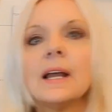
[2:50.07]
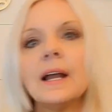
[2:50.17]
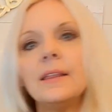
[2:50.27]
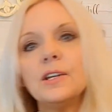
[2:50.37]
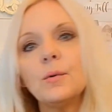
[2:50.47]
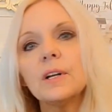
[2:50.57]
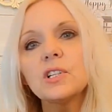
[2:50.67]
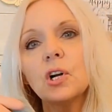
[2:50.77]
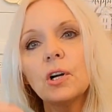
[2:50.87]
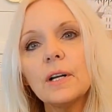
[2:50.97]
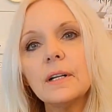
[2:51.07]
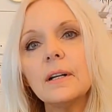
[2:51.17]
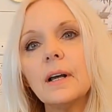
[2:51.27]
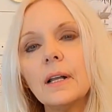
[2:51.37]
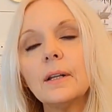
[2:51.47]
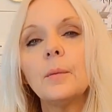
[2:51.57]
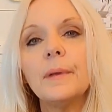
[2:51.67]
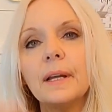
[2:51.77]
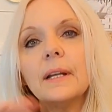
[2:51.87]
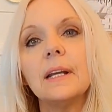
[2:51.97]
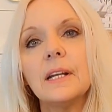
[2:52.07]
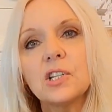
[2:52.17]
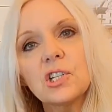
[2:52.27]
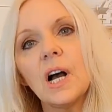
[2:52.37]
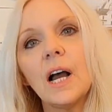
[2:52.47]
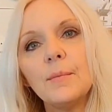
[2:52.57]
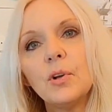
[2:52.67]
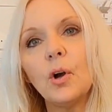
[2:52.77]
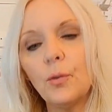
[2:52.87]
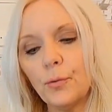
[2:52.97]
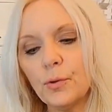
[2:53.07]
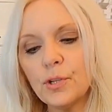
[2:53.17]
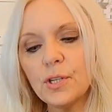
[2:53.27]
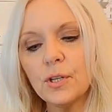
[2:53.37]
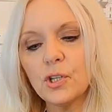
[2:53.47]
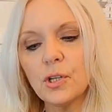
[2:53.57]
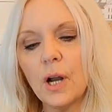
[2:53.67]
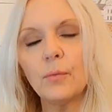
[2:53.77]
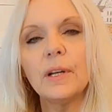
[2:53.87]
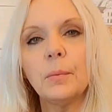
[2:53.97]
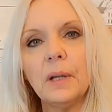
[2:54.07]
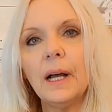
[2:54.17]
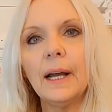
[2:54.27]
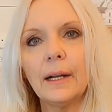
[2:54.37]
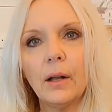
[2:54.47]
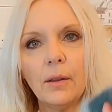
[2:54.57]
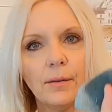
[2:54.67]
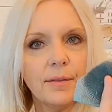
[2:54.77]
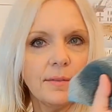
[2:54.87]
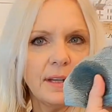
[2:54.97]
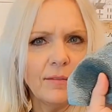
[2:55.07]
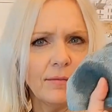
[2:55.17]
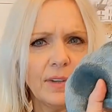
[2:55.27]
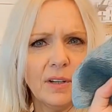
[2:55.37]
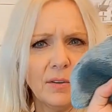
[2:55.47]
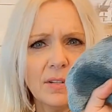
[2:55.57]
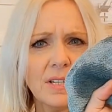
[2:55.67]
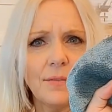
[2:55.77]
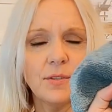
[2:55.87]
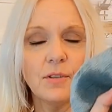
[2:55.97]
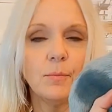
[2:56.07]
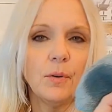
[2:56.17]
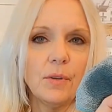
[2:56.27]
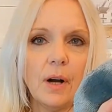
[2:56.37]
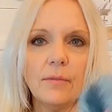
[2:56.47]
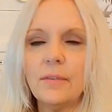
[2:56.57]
And then you want to turn it a little bit each time you go through, just so that you're not reapplying all of the, the stuff that you've moved off of